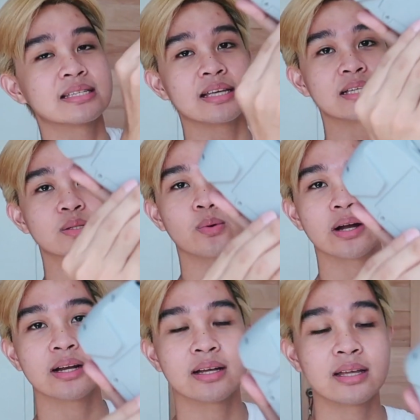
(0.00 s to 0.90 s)
is
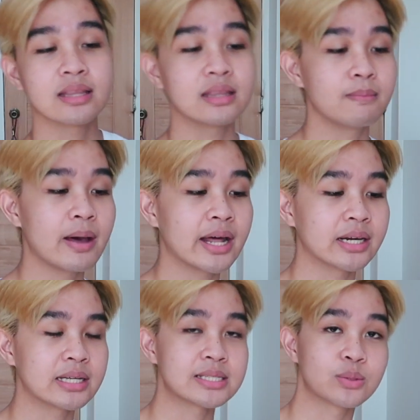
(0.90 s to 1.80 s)
where the
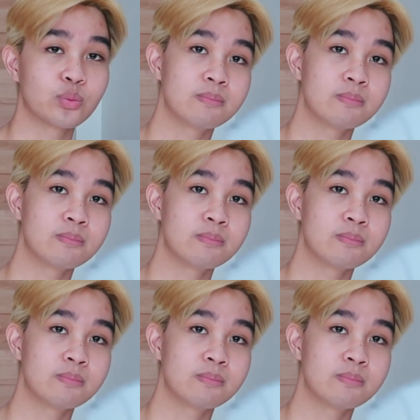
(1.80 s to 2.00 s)
batteries would